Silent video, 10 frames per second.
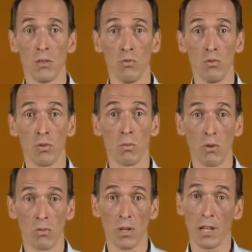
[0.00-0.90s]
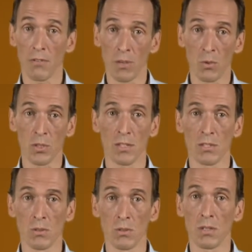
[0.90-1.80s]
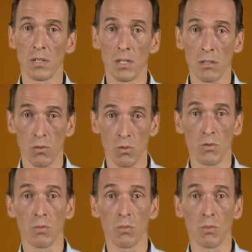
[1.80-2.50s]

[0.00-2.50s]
Finally, yeast causes fermentation,